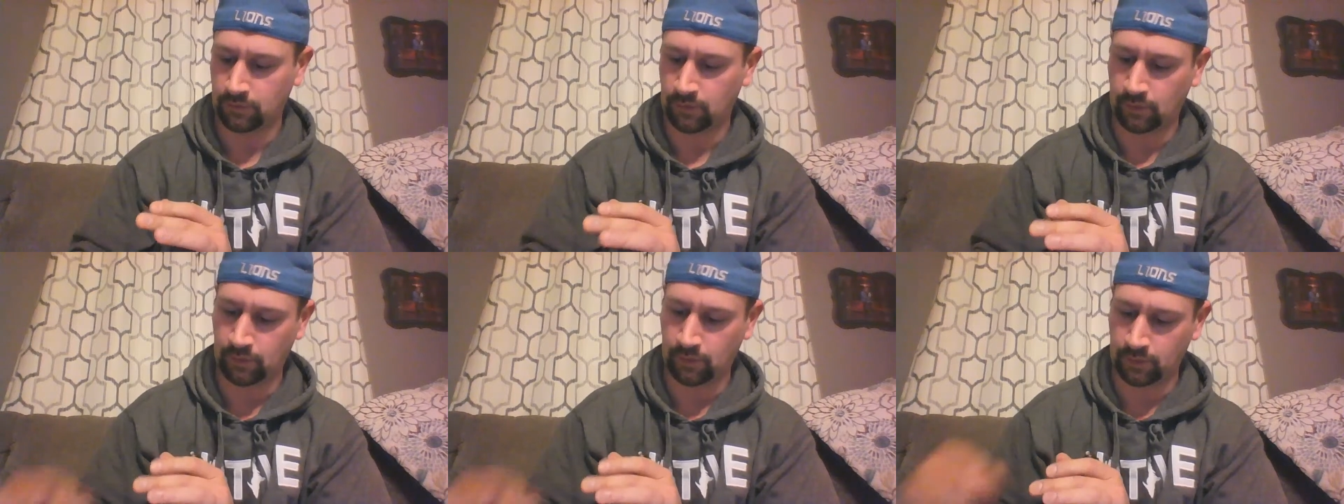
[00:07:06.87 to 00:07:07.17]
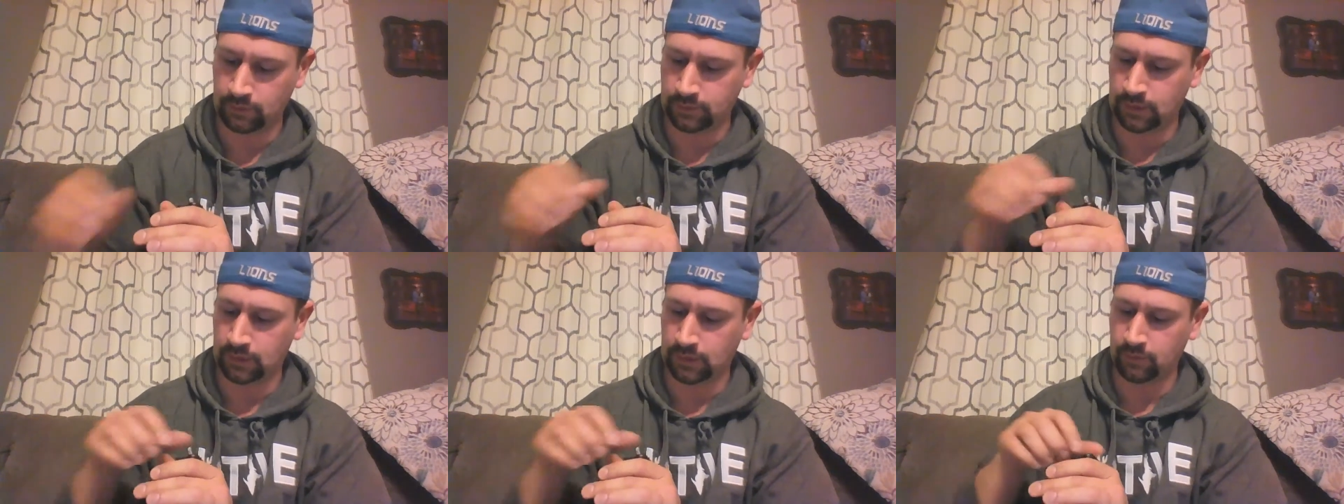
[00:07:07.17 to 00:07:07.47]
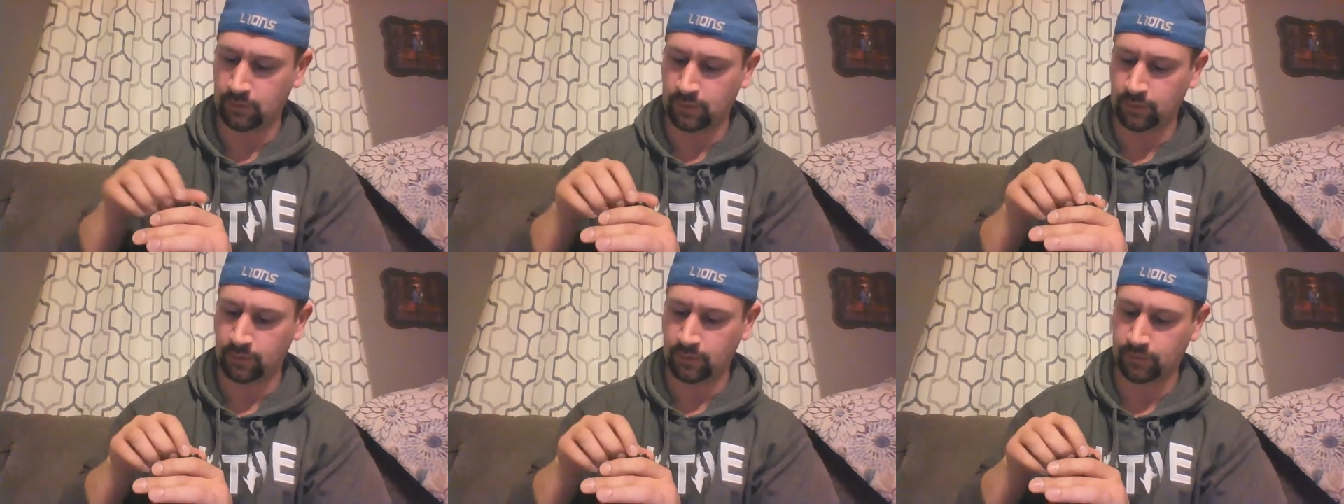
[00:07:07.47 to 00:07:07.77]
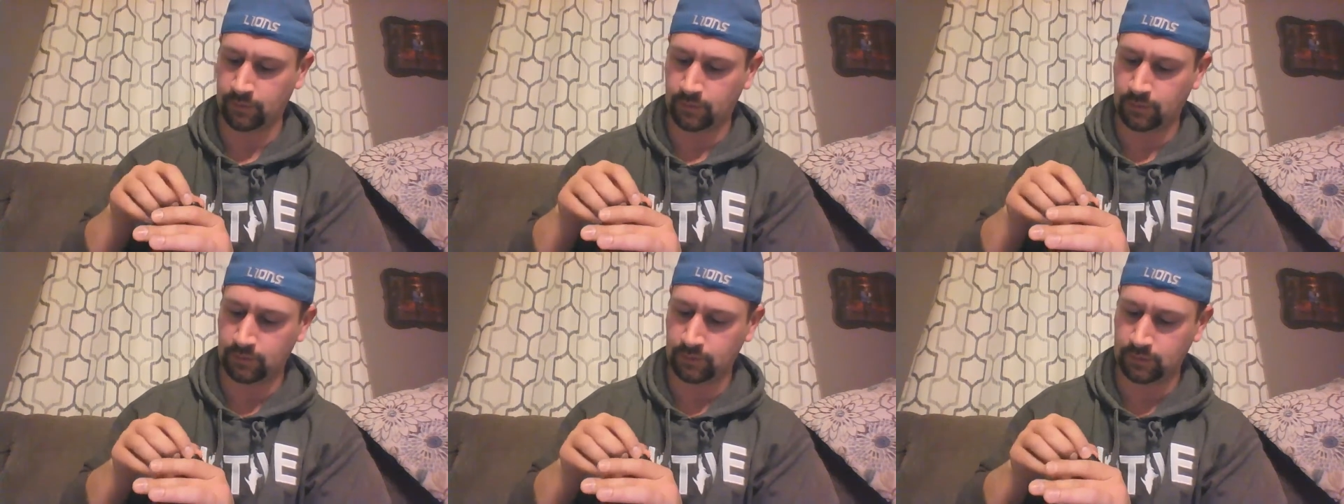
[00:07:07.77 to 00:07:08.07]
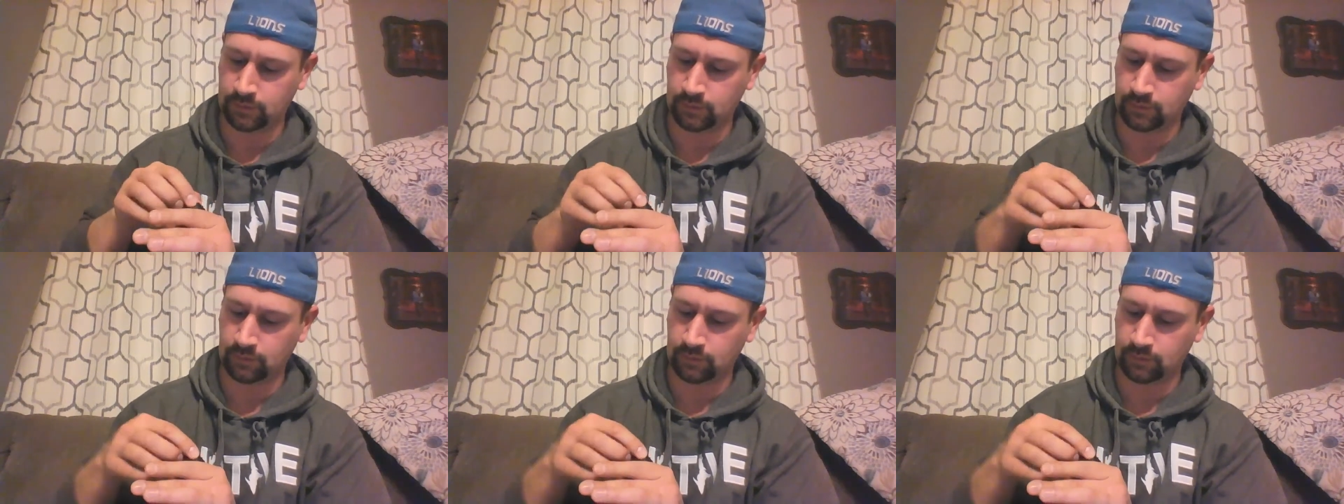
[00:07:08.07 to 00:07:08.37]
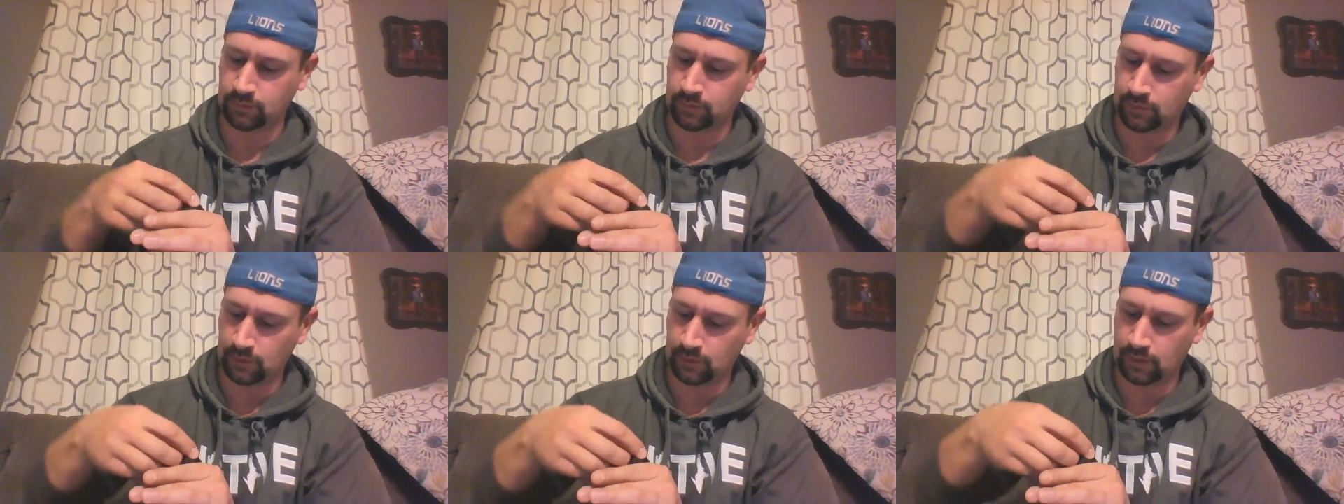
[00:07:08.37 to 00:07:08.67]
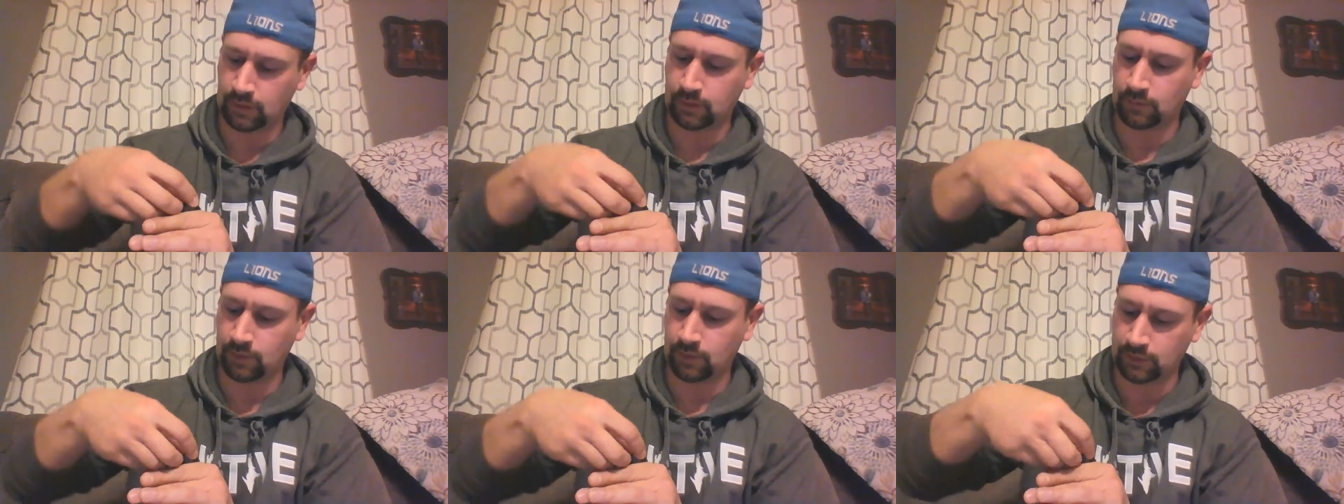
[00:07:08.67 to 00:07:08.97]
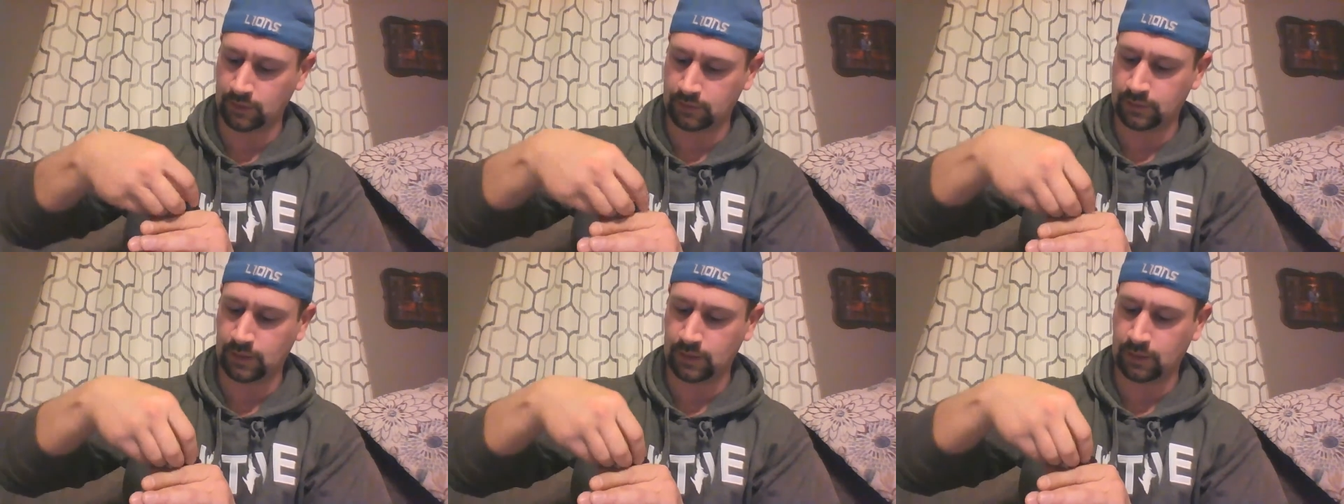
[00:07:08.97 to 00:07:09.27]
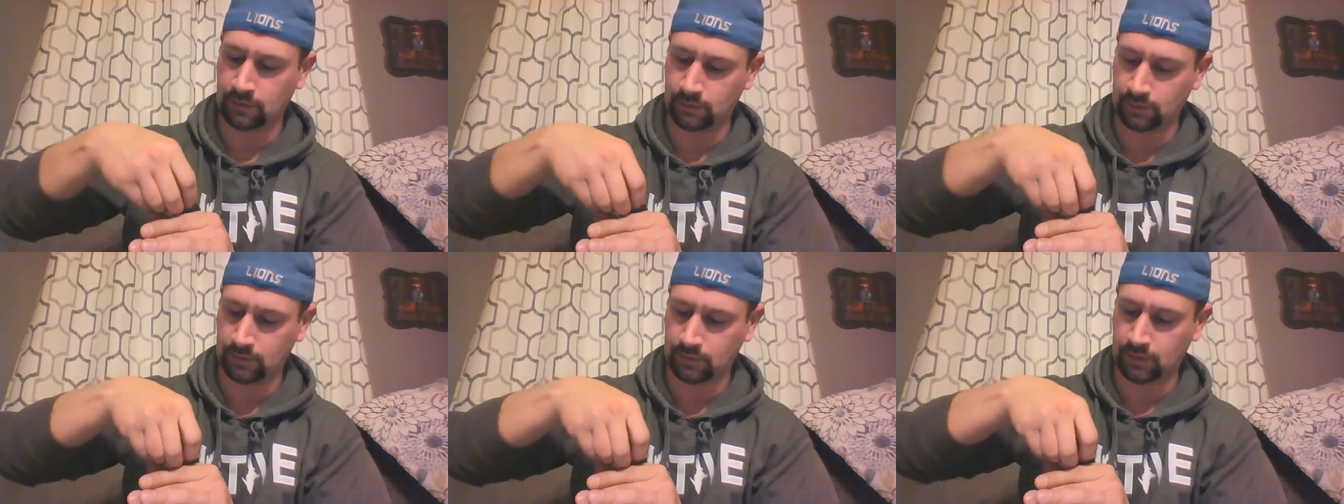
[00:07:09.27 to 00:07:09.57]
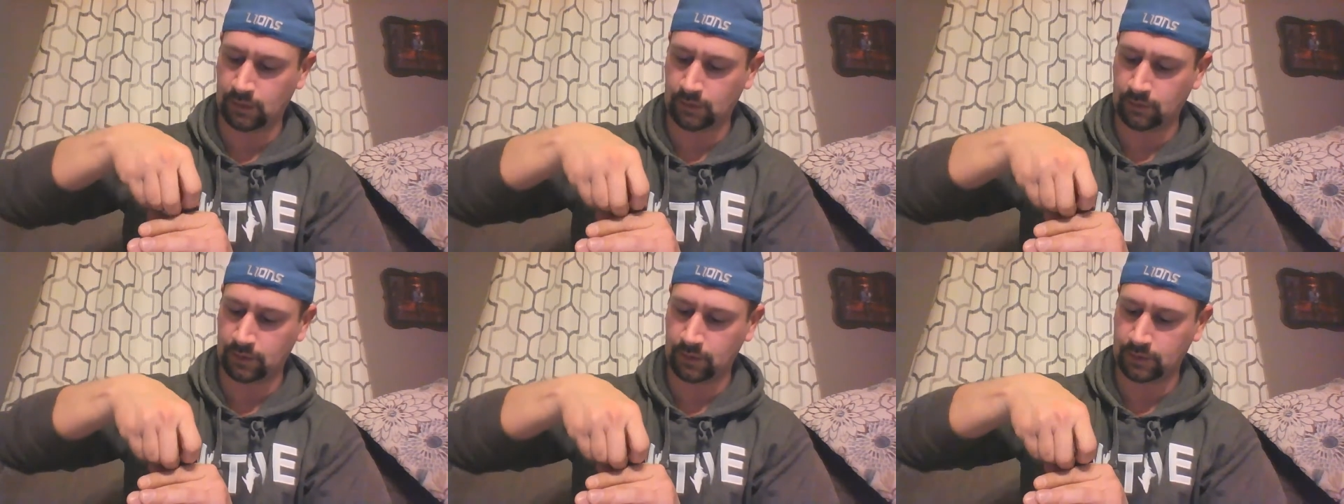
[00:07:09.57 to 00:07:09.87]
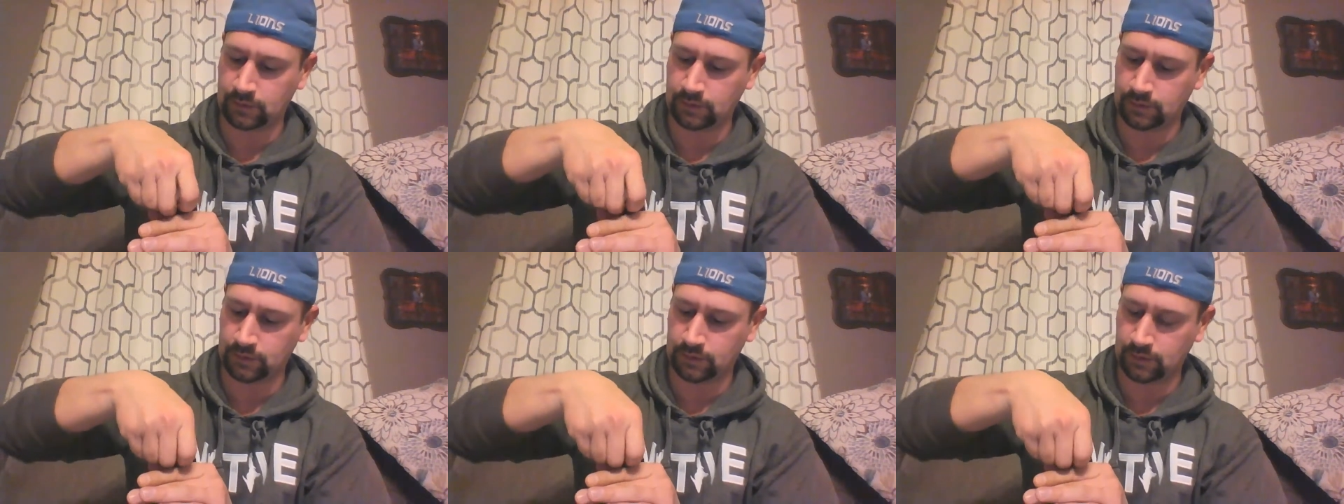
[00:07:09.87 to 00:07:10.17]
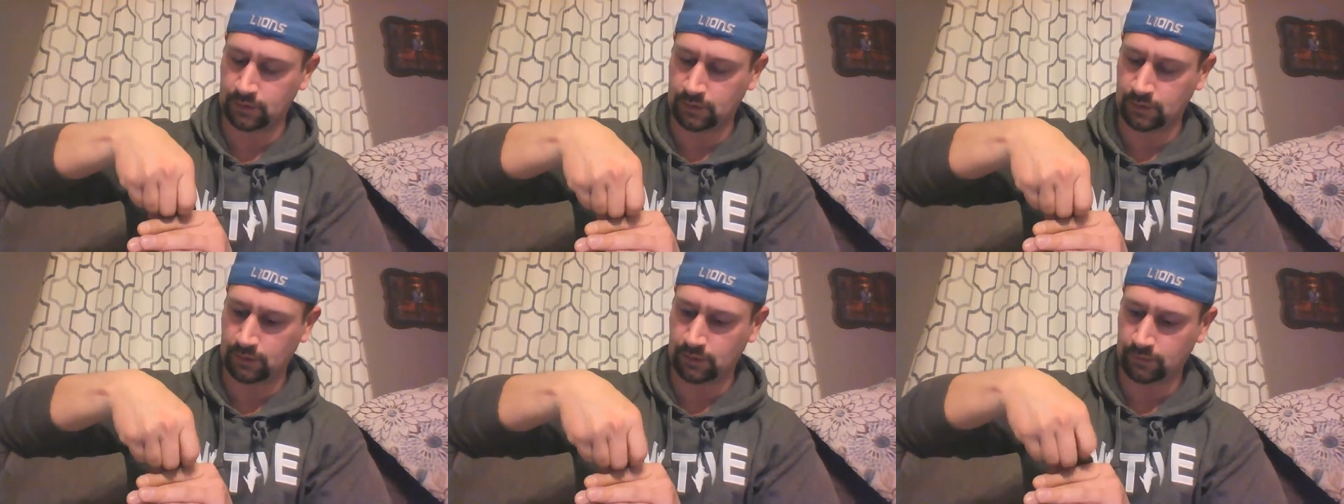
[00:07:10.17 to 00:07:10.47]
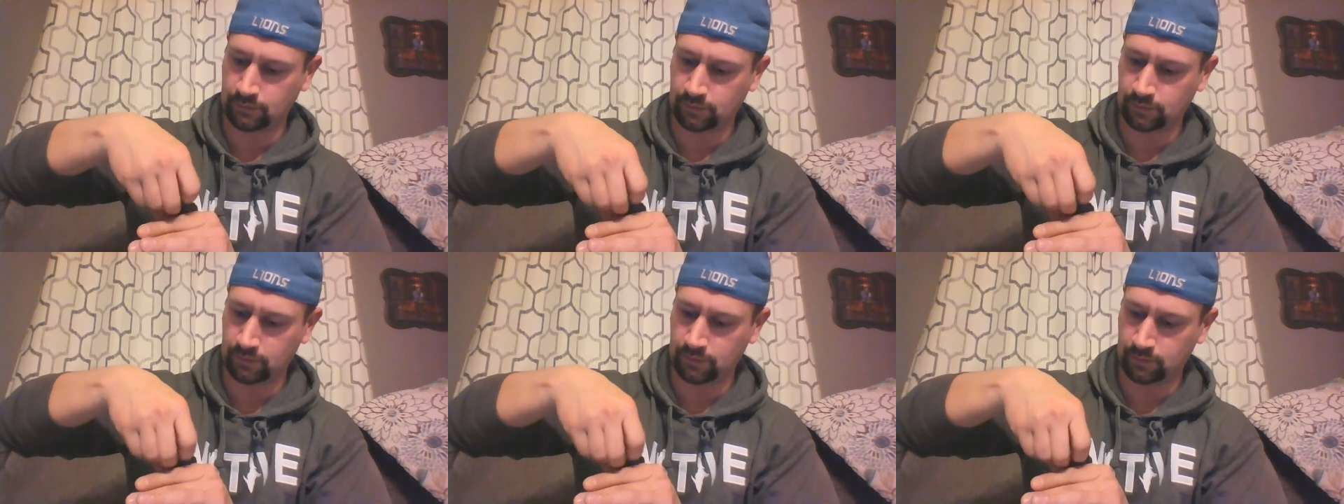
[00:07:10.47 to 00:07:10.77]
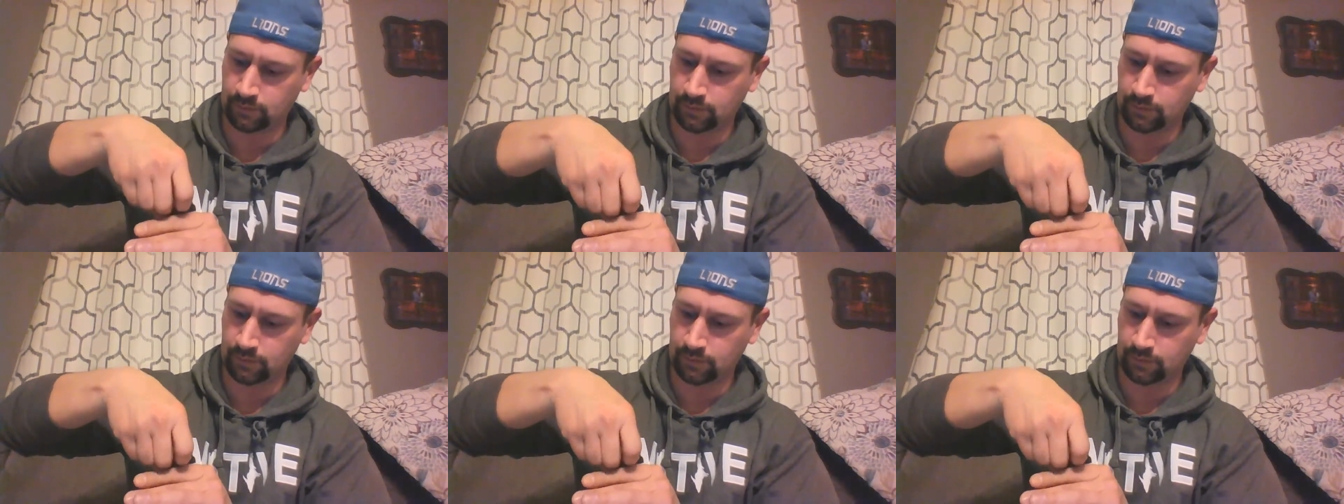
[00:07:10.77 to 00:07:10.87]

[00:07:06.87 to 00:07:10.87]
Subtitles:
Always can't remember if it goes clockwise, counterclockwise to start off with,